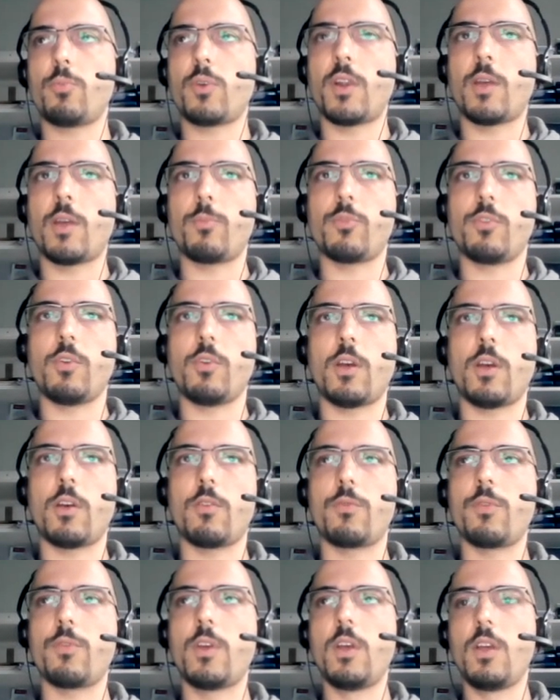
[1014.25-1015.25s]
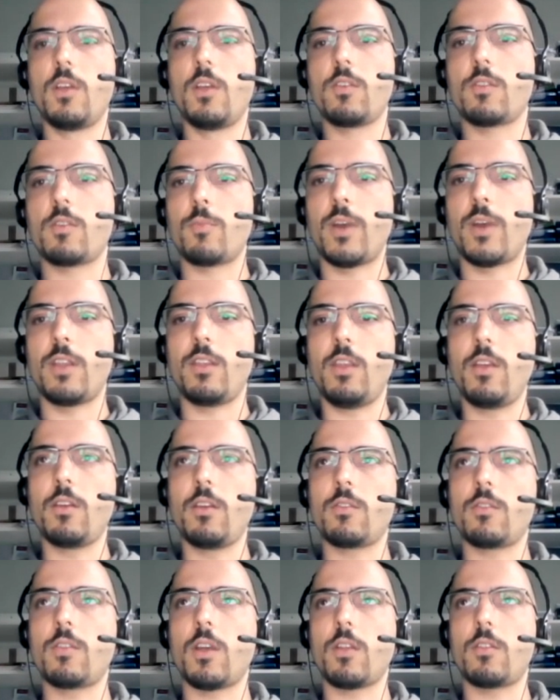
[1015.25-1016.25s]
Perhaps you have some
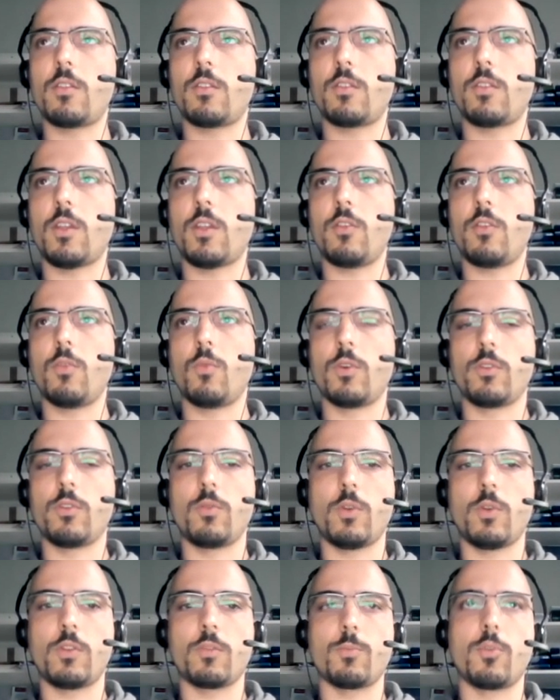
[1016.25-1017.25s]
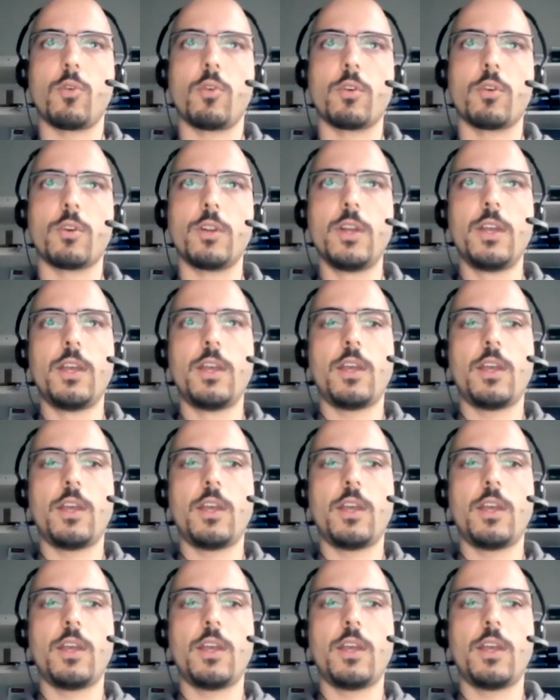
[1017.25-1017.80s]
ideas that you want to explore,